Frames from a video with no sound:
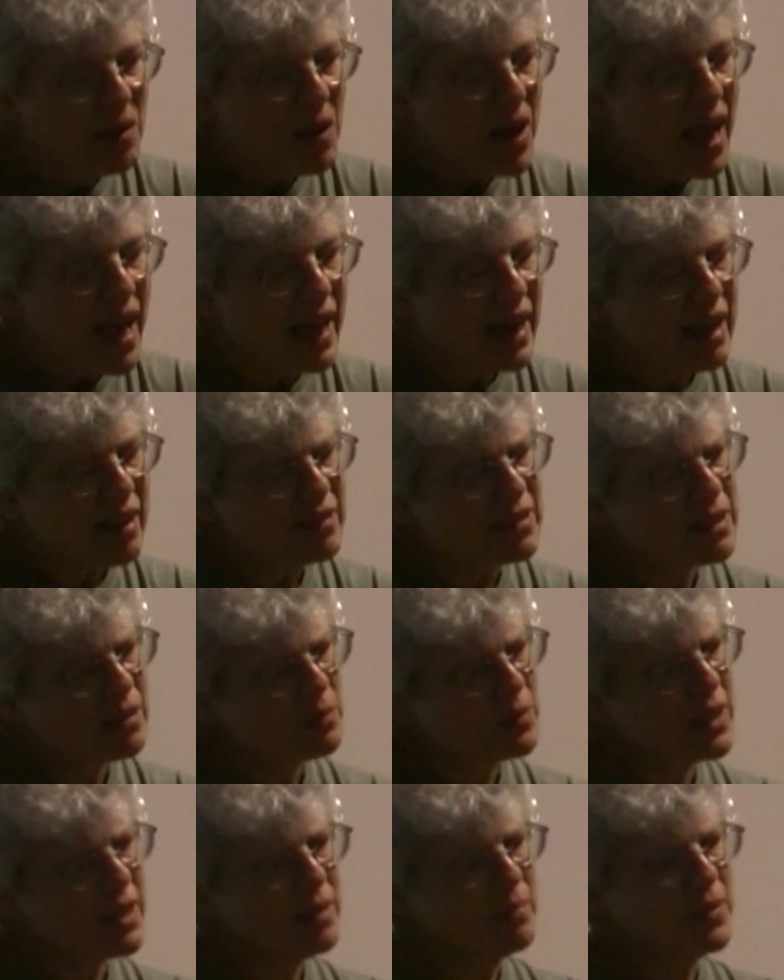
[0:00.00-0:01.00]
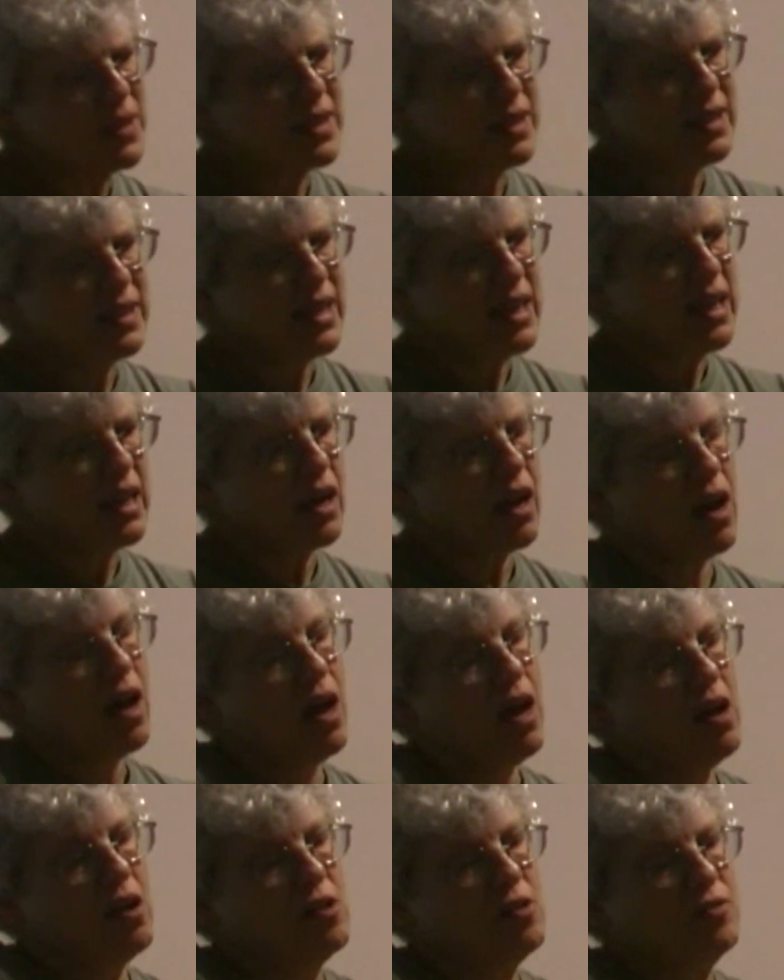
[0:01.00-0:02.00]
And I sometimes think
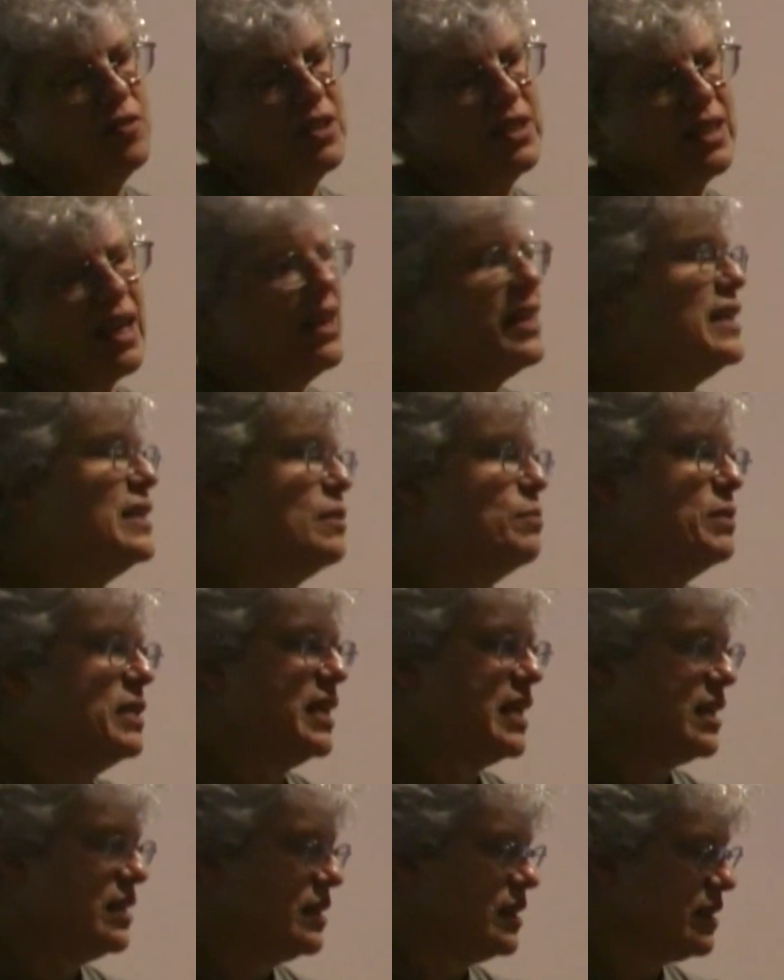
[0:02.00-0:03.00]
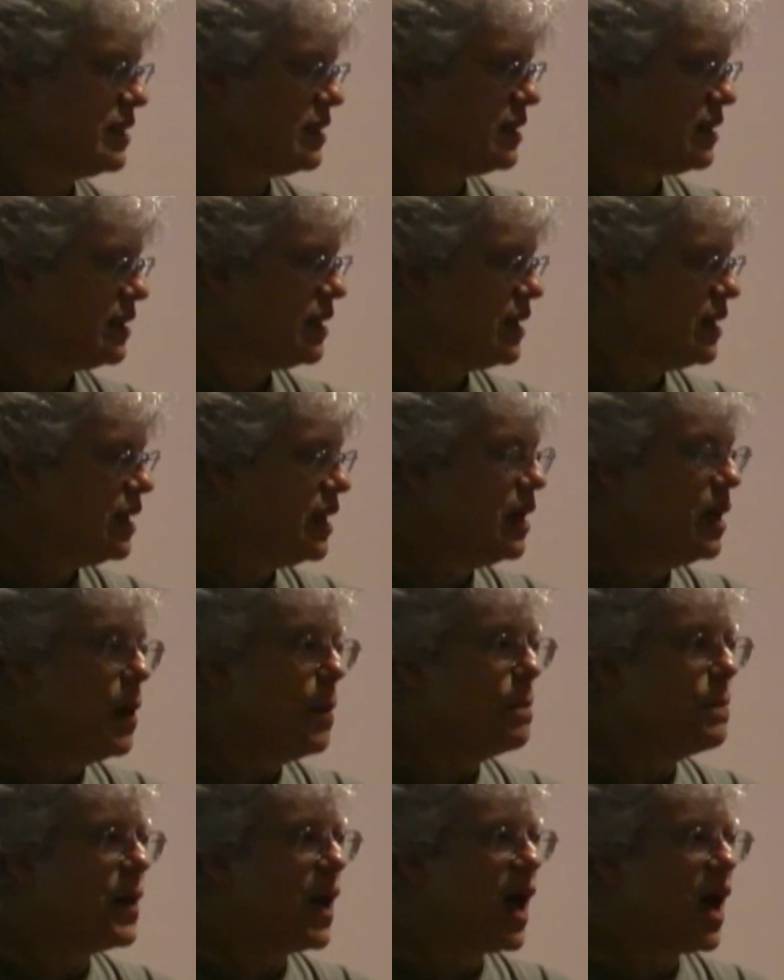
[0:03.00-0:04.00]
of selling the place
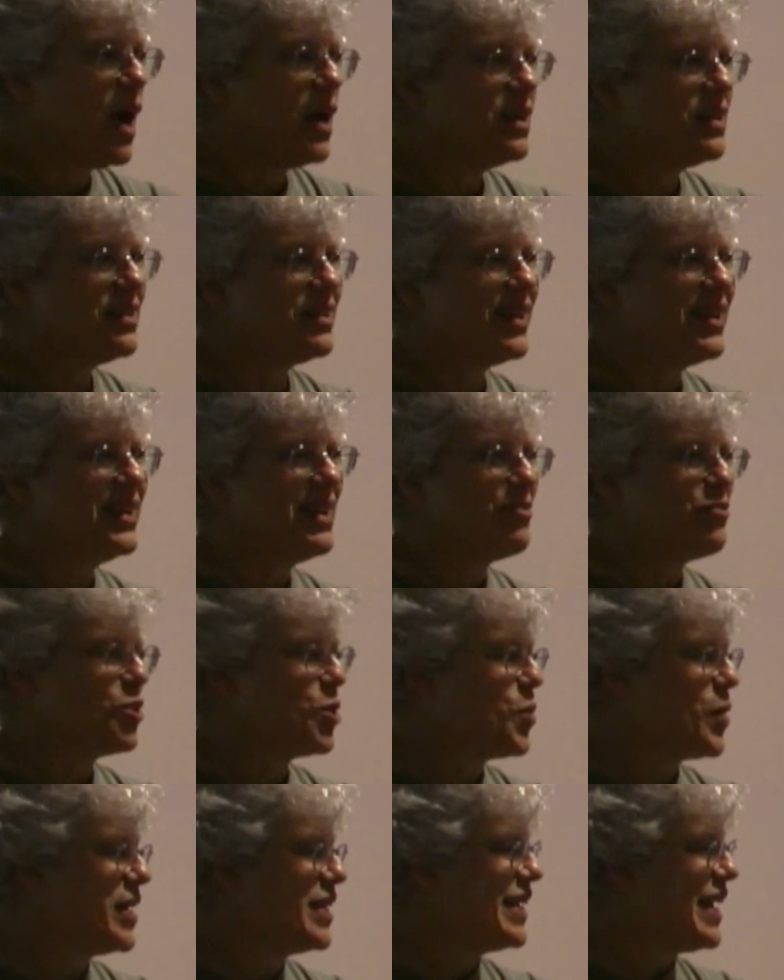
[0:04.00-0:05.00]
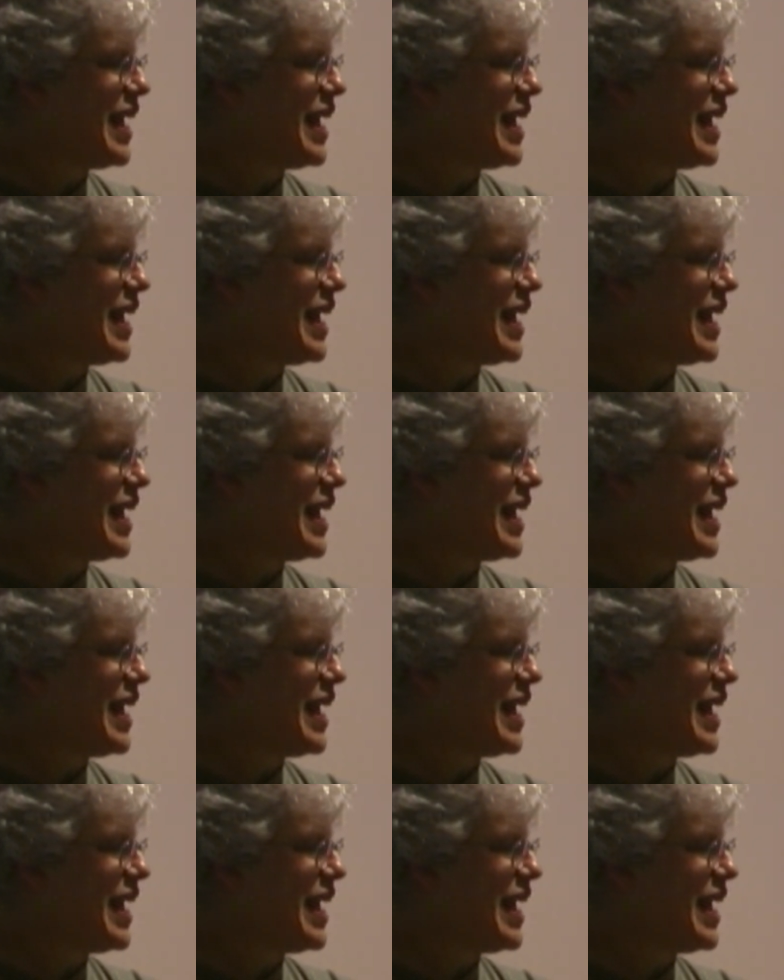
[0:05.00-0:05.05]
but I never quite